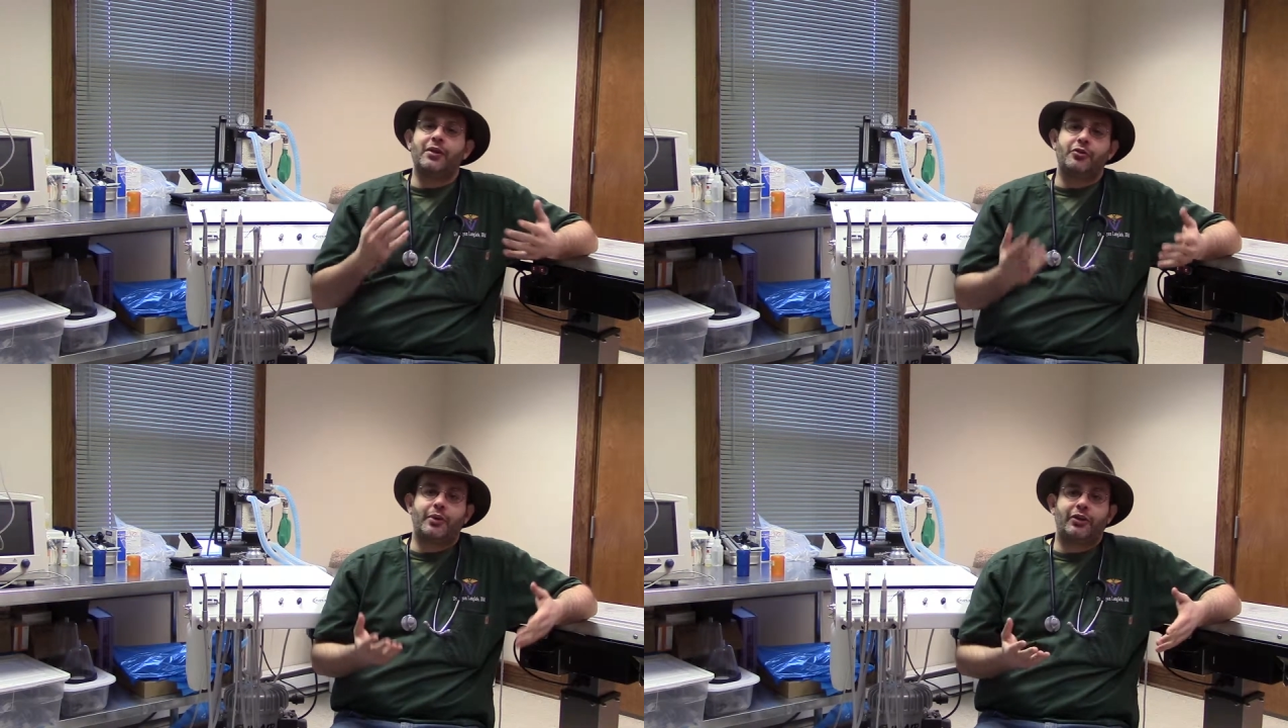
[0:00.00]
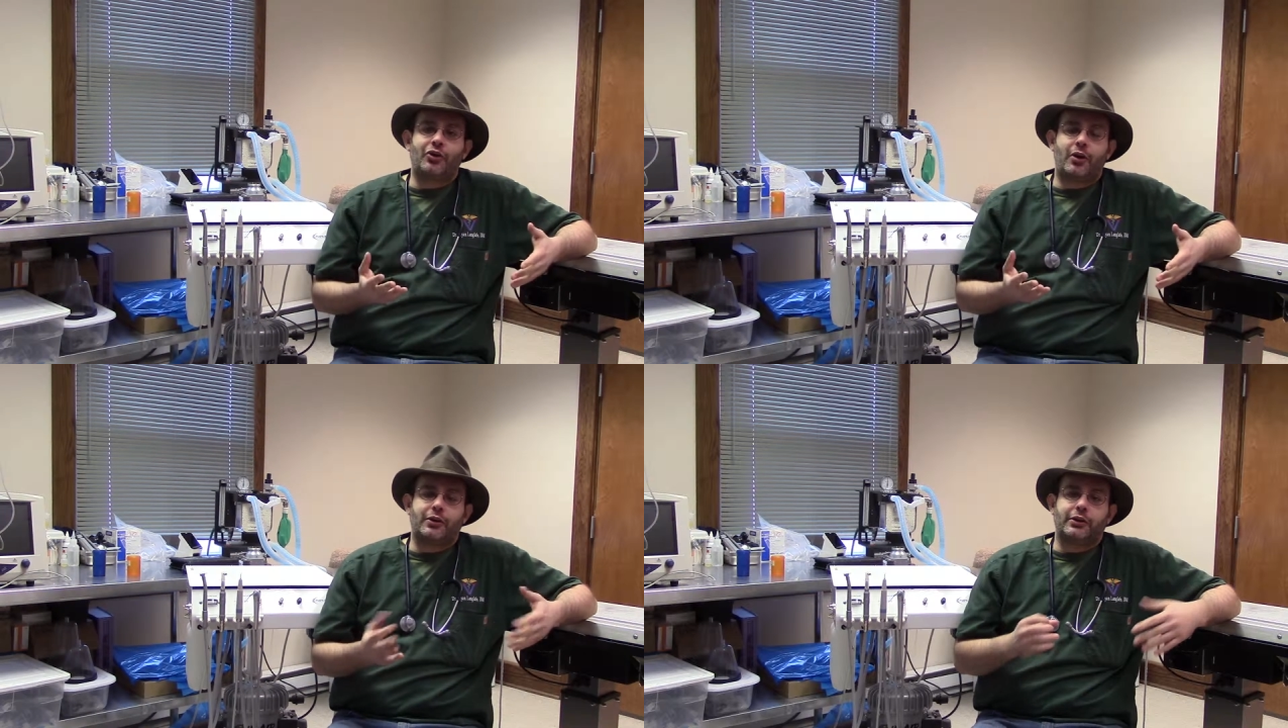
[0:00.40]
So we're going to
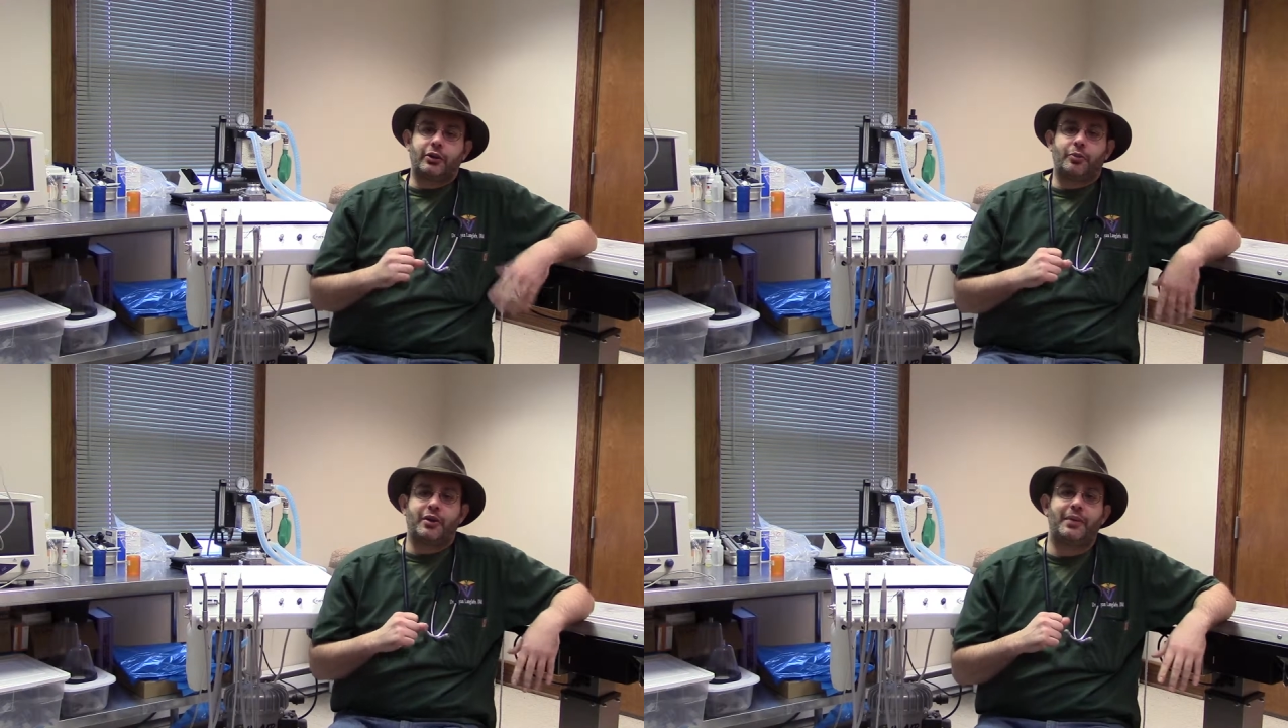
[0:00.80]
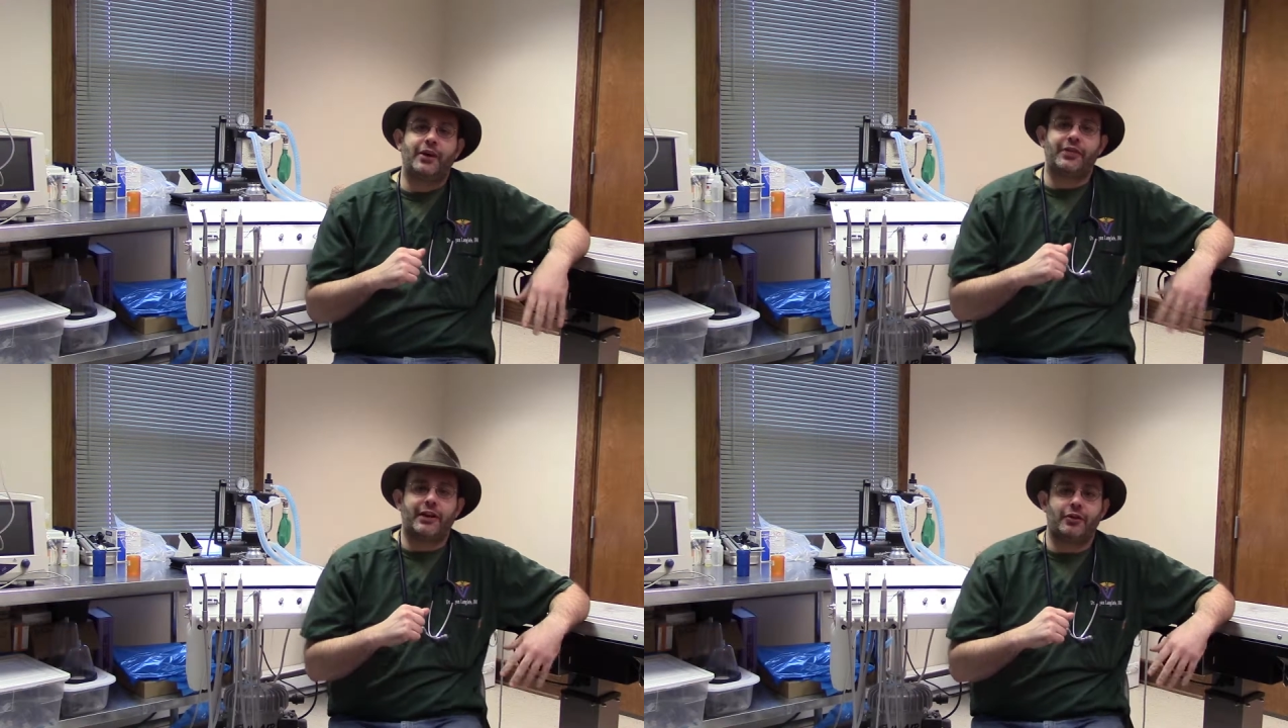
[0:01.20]
talk a little bit
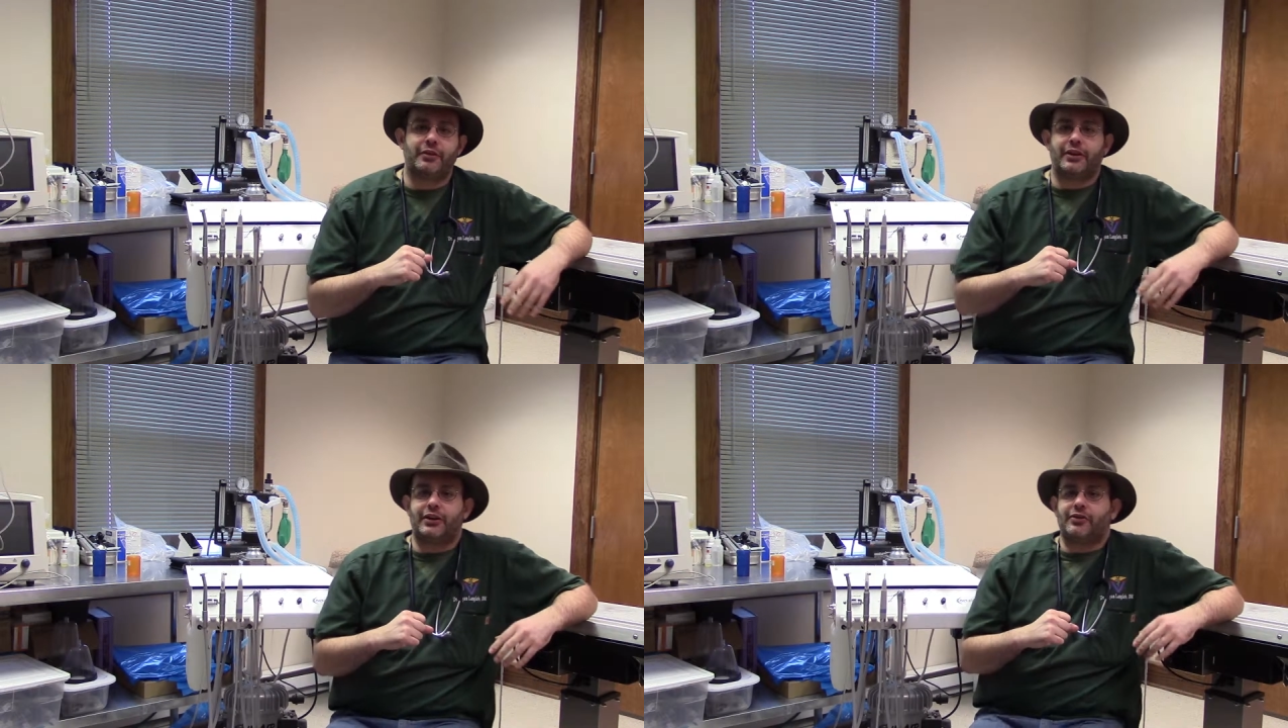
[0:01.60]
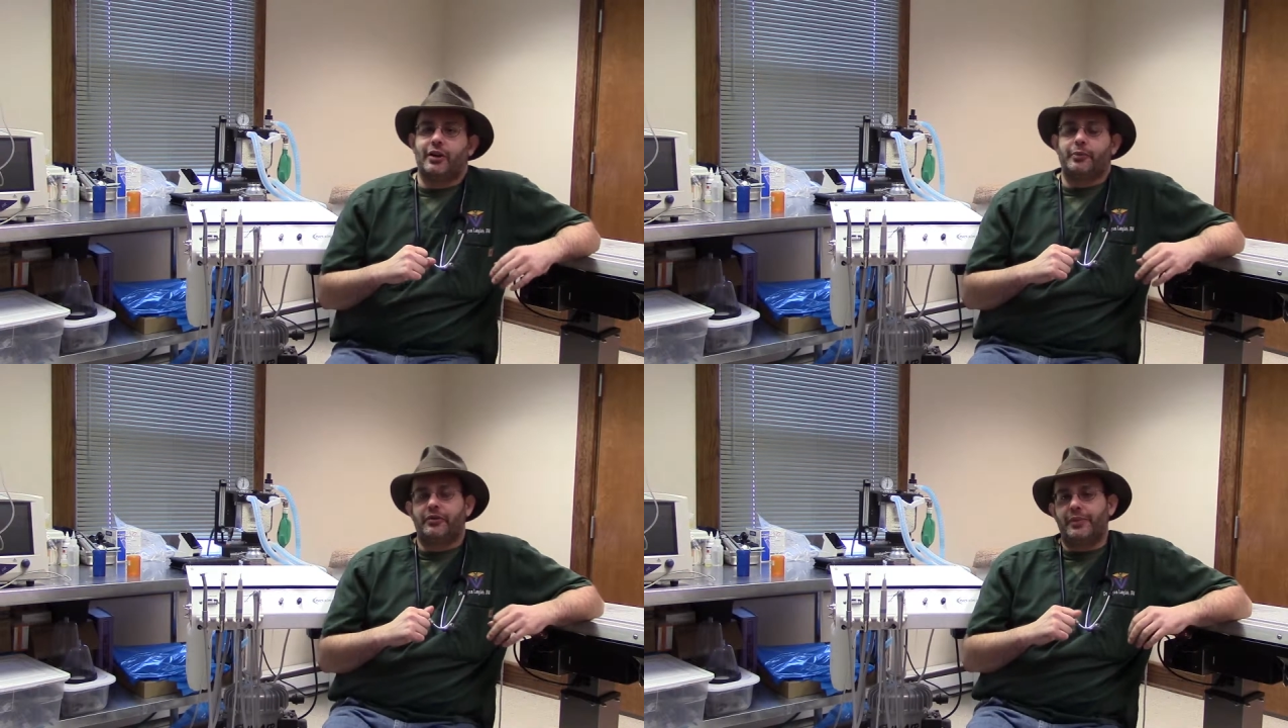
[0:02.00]
about that over the next
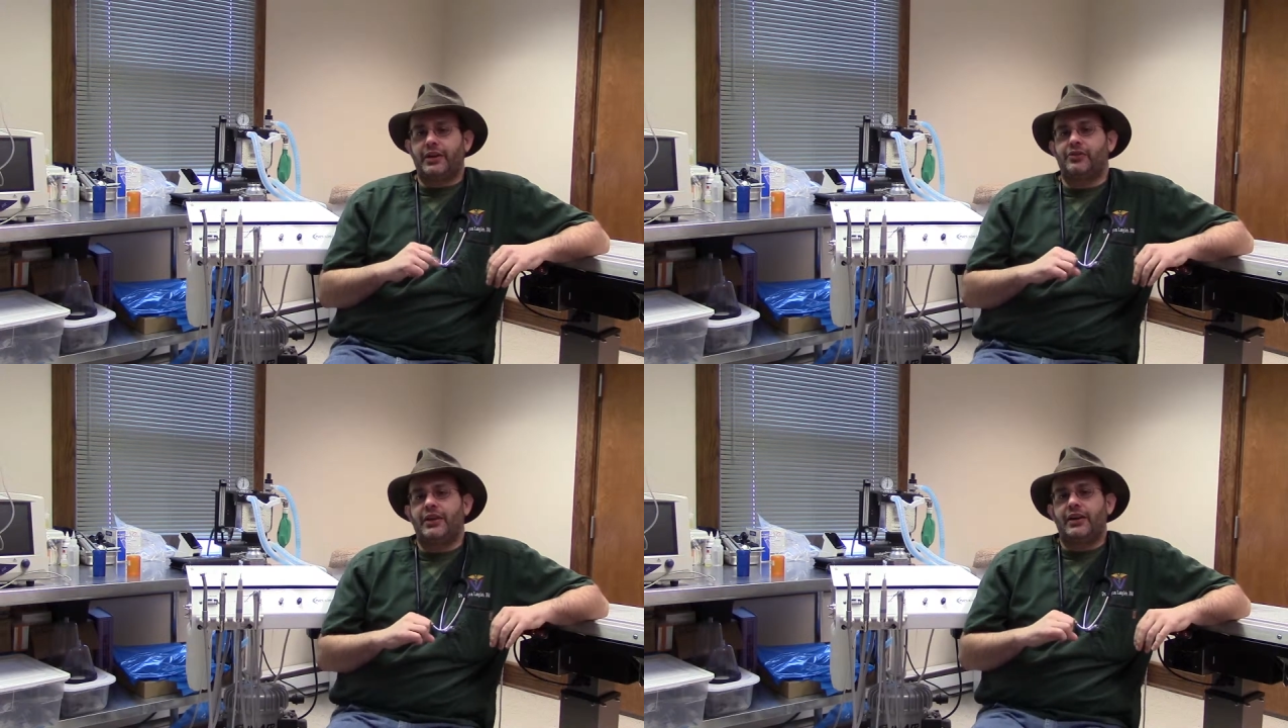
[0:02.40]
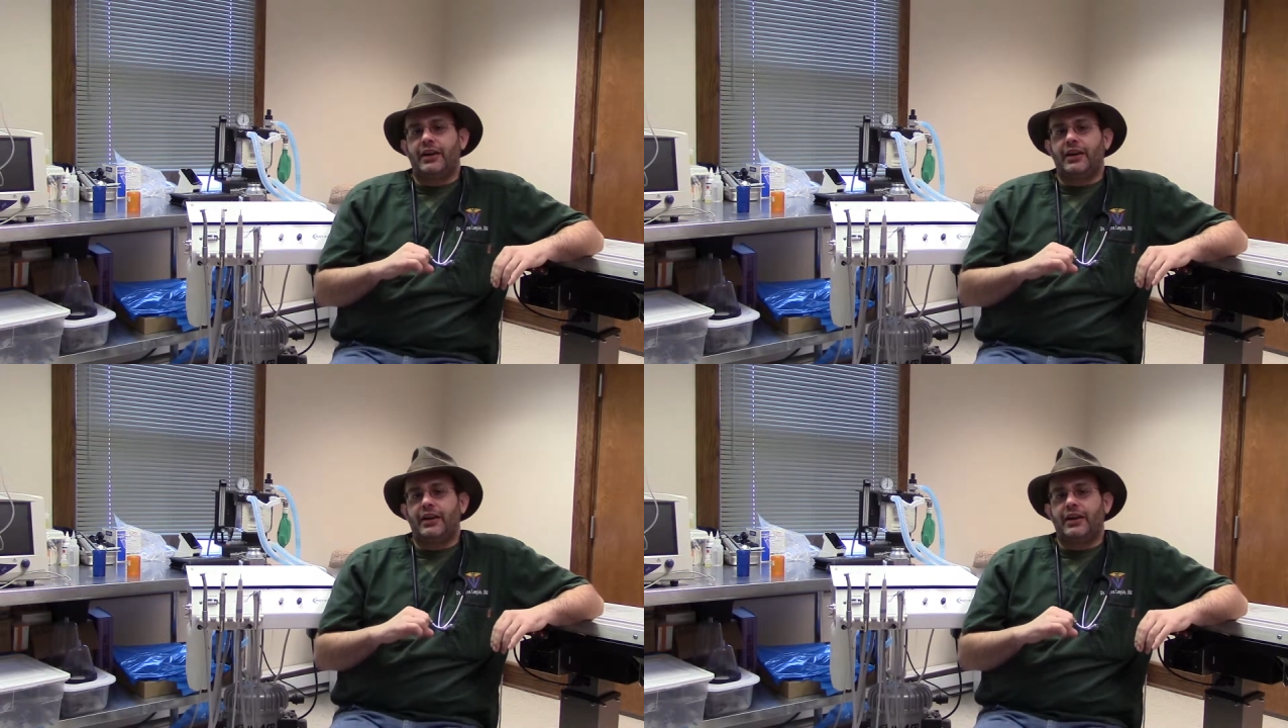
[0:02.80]
couple of minutes